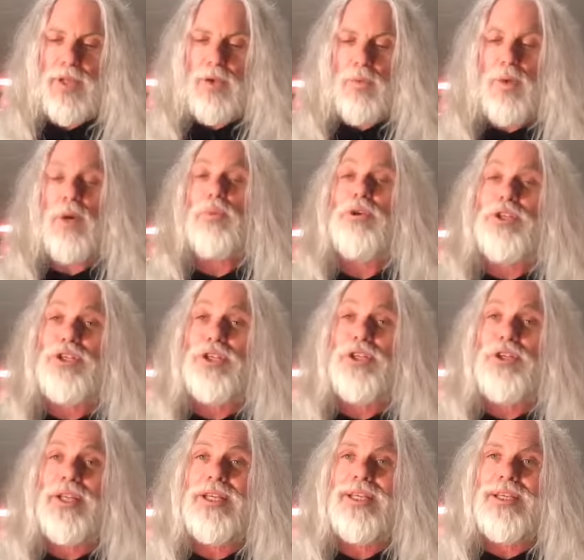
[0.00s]
What we're
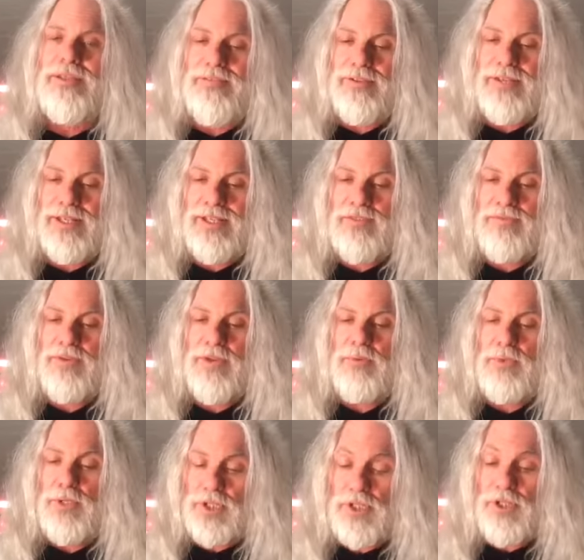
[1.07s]
shooting here is
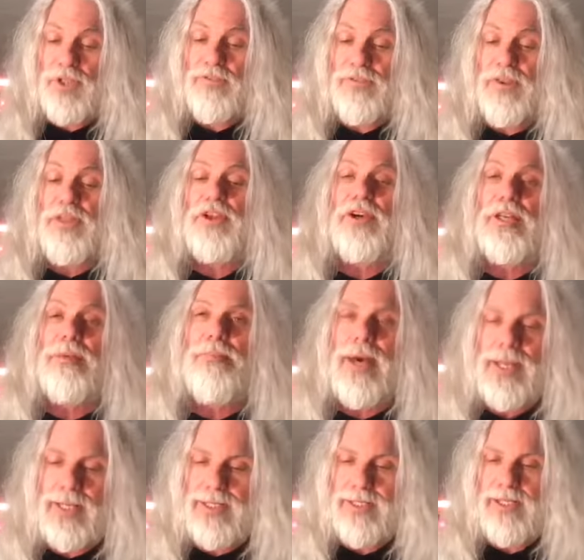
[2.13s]
we're shooting for 30
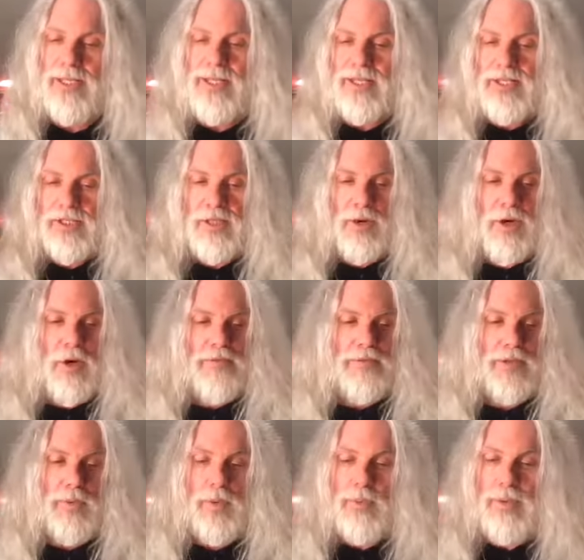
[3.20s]
minutes. So
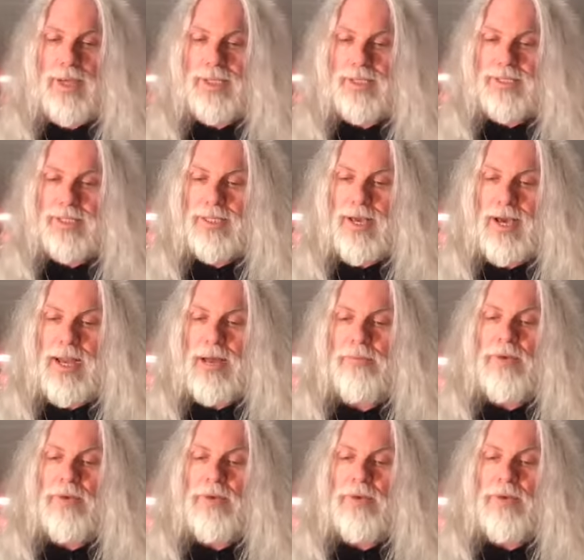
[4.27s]
hopefully we'll make it tonight.